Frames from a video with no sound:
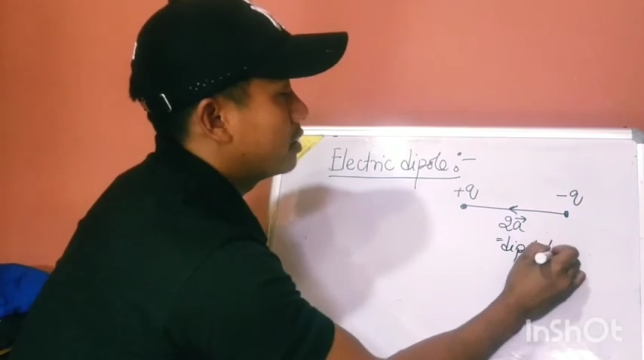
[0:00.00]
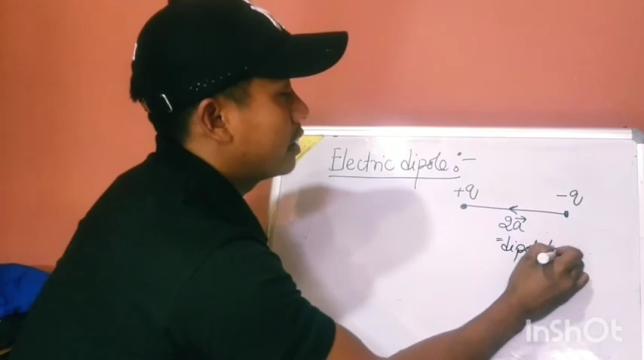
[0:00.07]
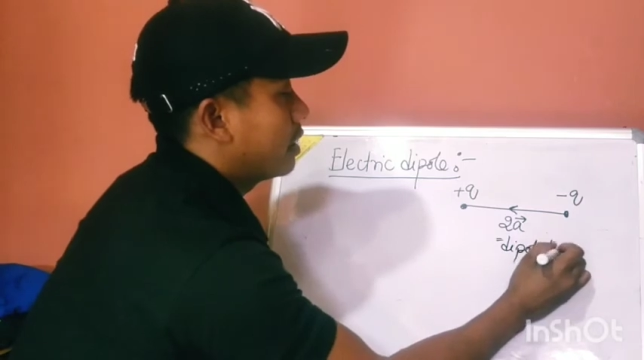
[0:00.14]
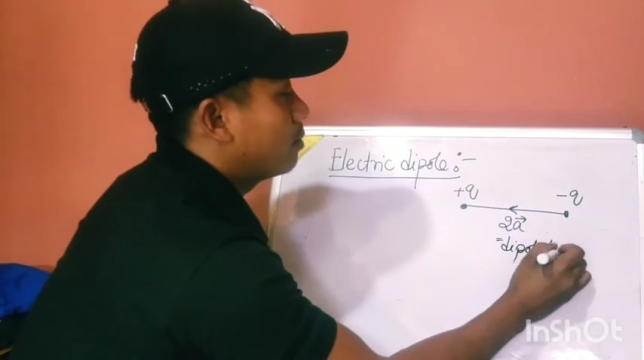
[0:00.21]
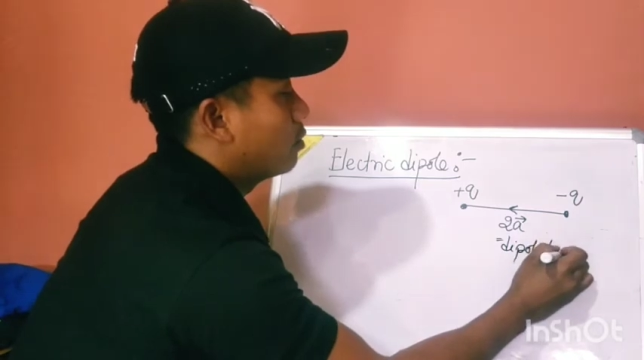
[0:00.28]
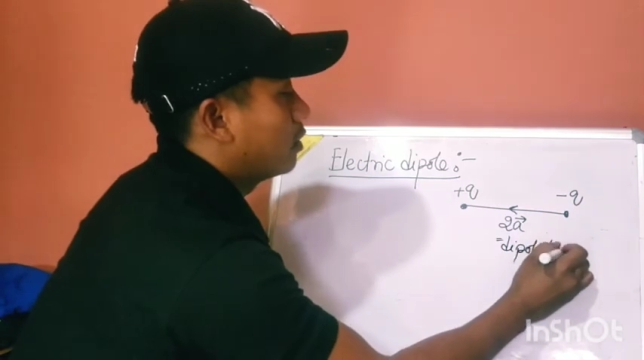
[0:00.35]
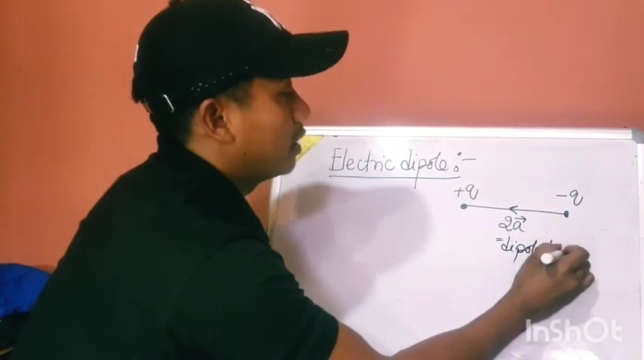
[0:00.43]

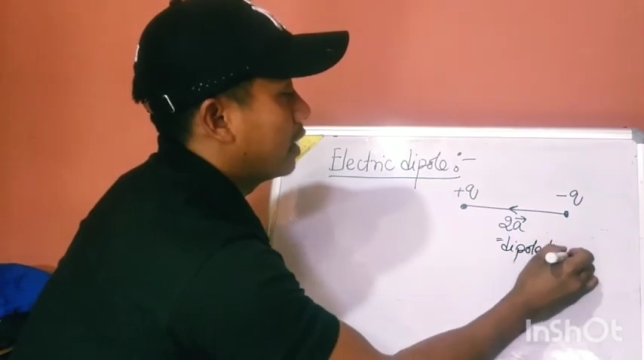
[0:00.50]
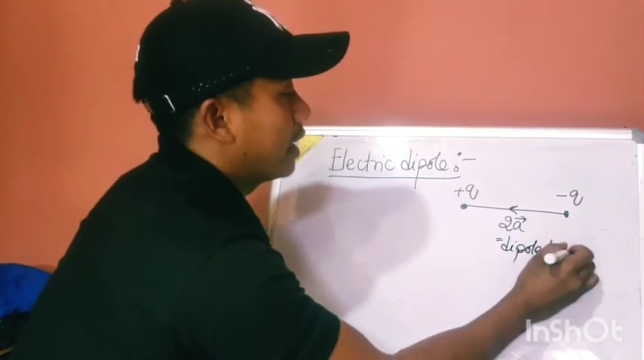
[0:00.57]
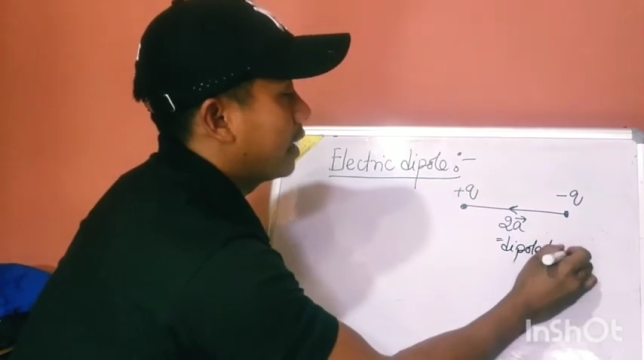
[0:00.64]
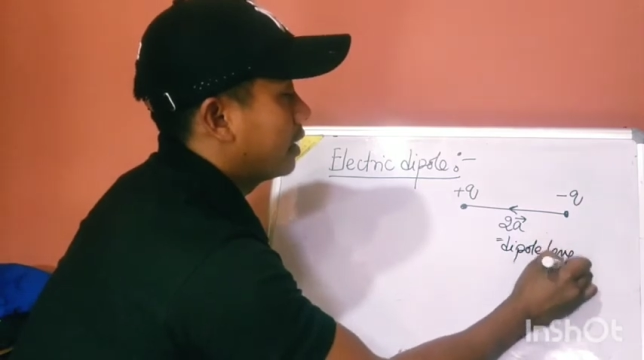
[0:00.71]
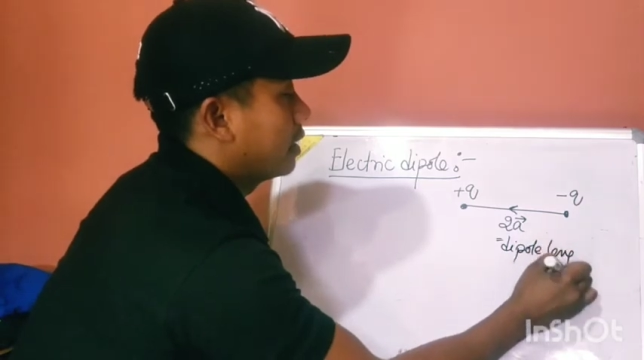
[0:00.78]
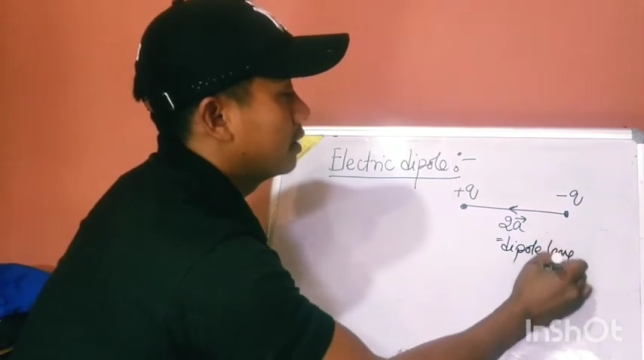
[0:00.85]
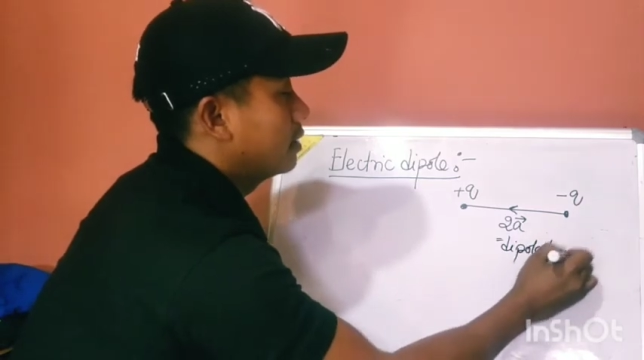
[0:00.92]
dipole
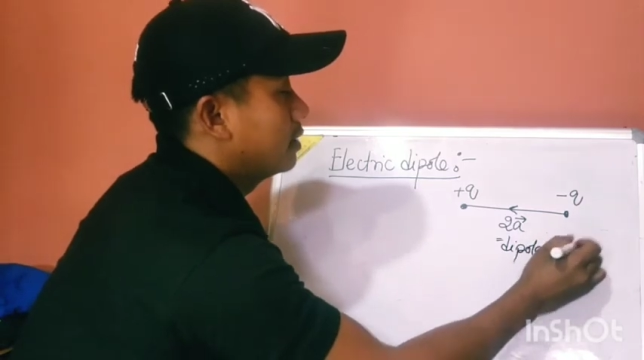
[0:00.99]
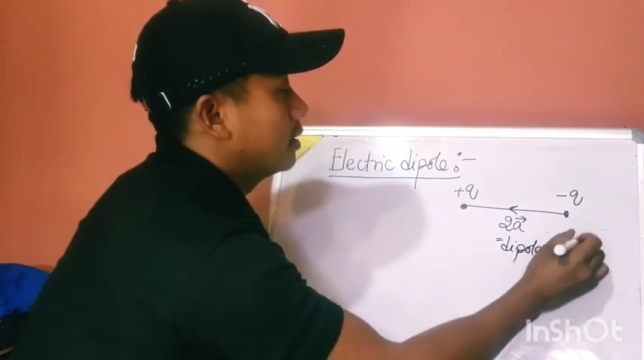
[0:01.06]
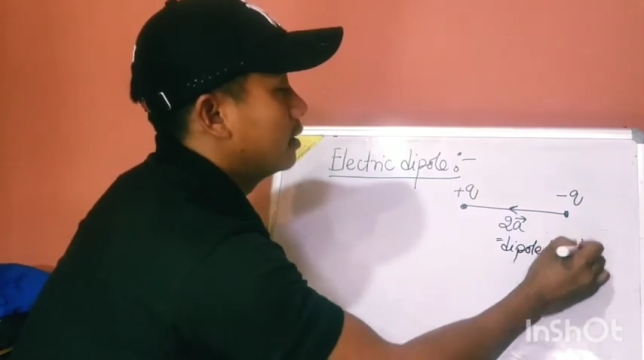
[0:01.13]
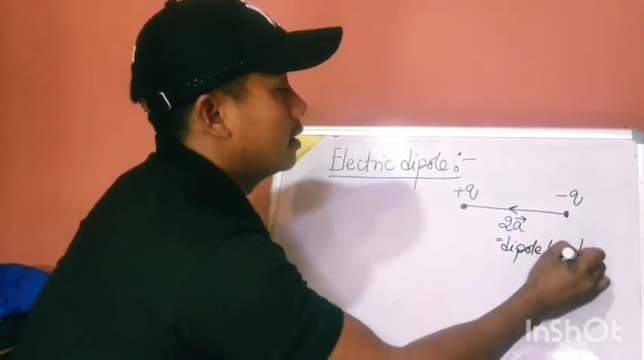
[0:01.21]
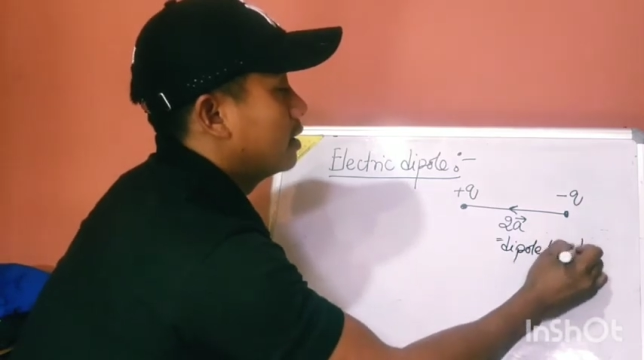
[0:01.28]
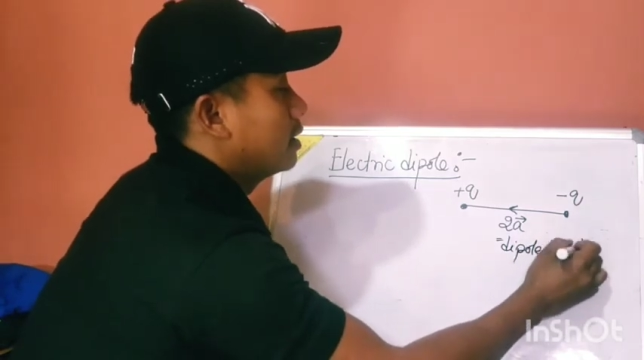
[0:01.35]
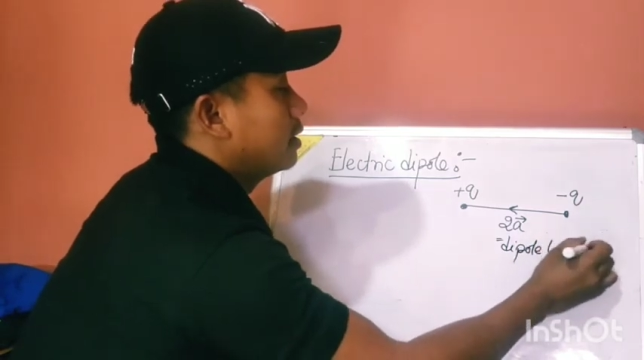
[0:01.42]
length.
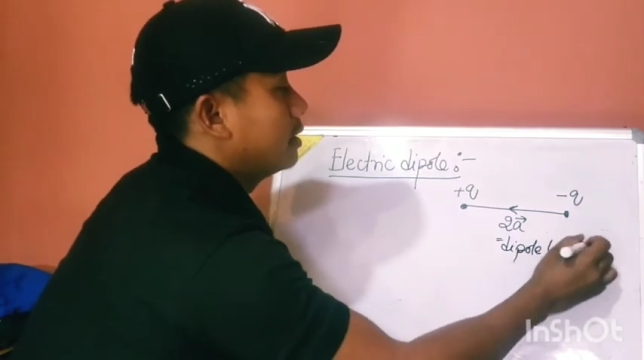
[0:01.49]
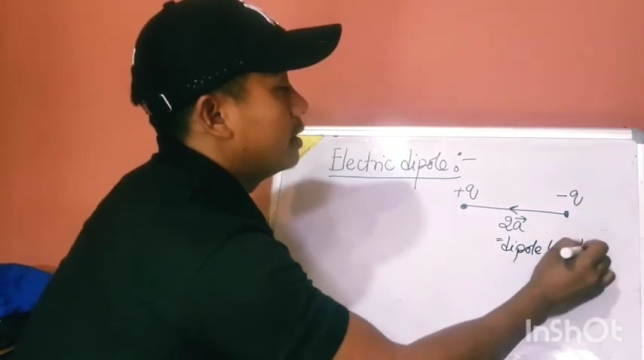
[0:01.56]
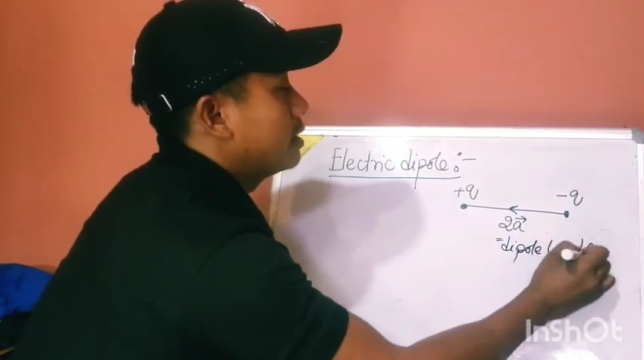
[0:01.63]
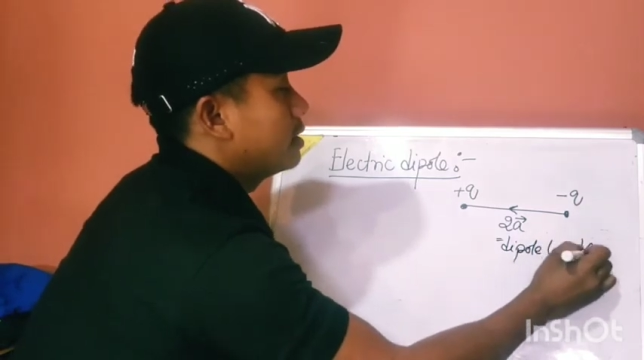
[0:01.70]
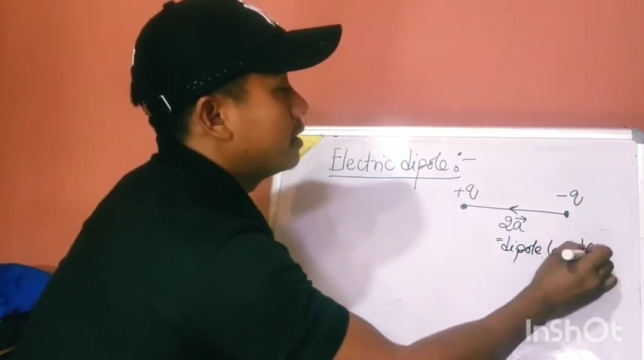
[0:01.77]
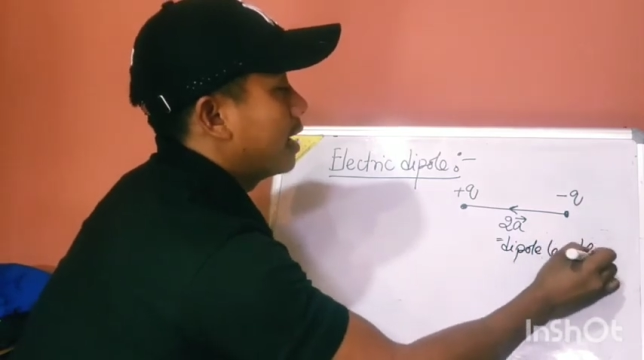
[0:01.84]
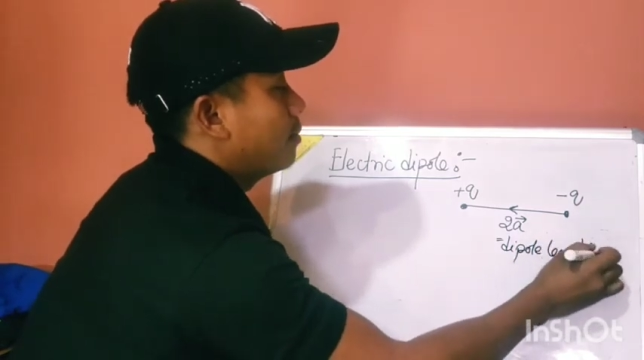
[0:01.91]

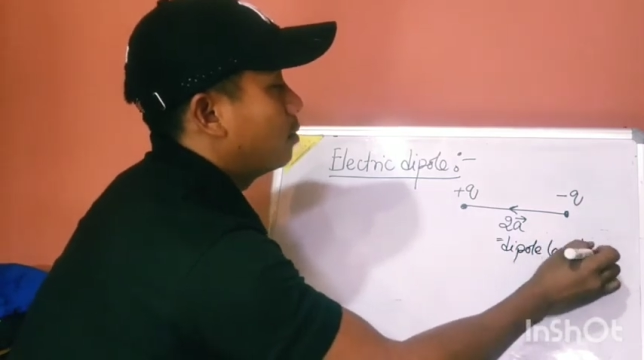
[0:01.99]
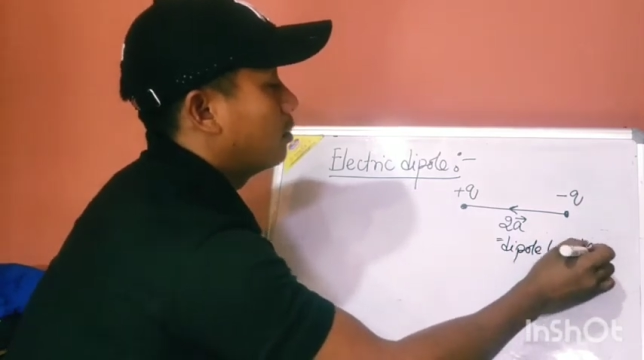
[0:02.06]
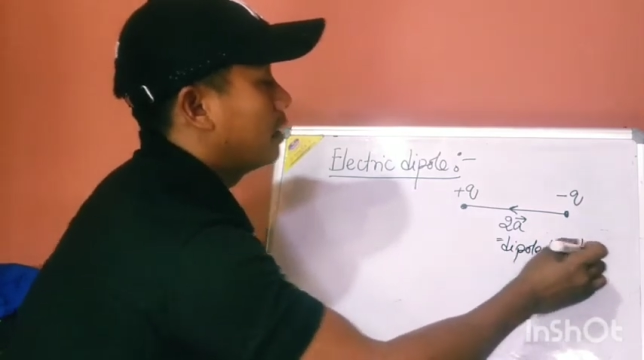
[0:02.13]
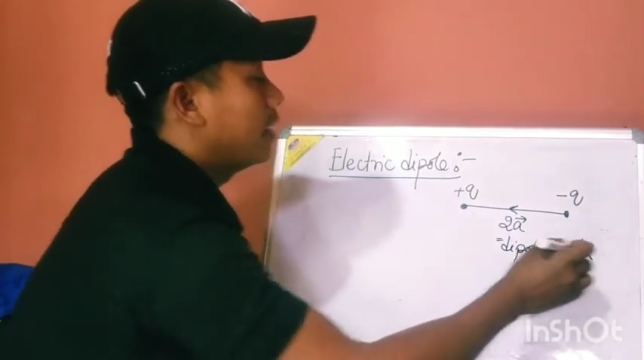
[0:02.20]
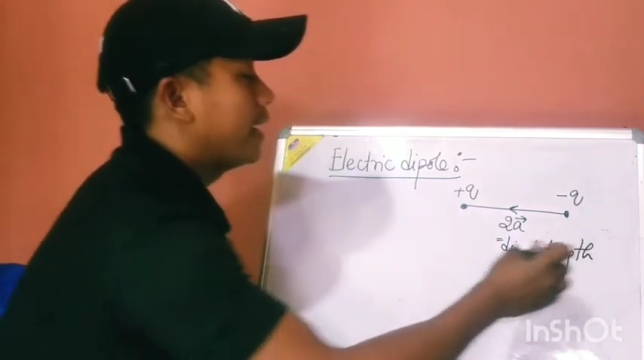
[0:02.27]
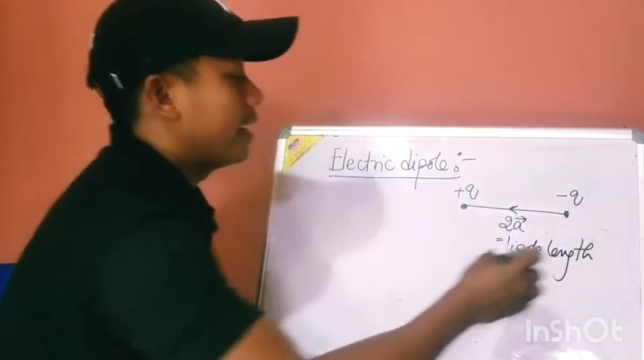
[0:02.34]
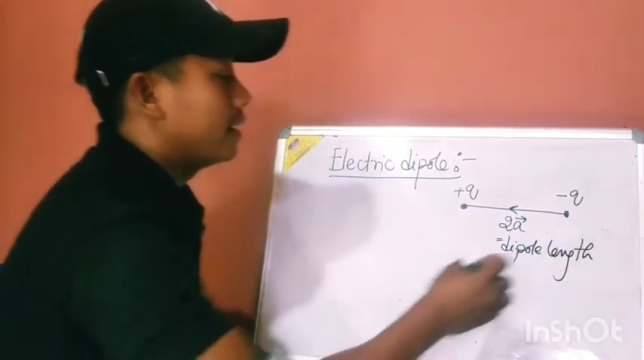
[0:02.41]
this
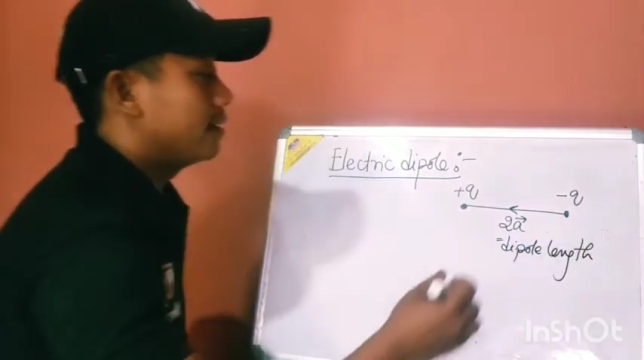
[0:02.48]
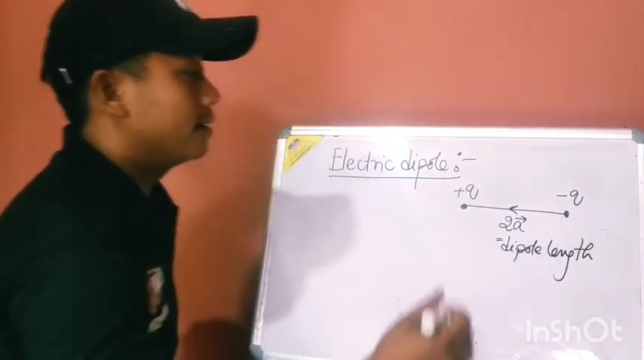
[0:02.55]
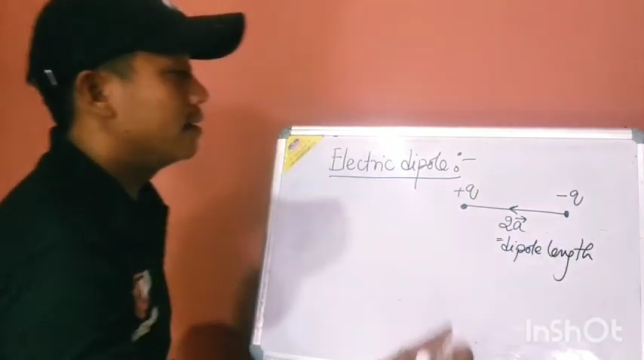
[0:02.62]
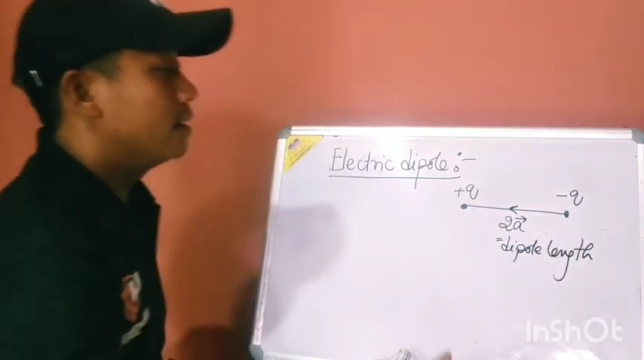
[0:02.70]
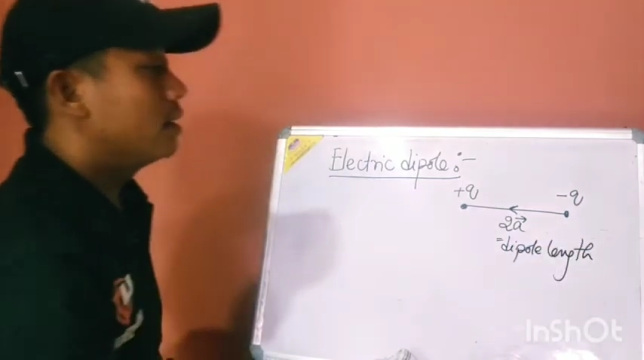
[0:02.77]
dipole length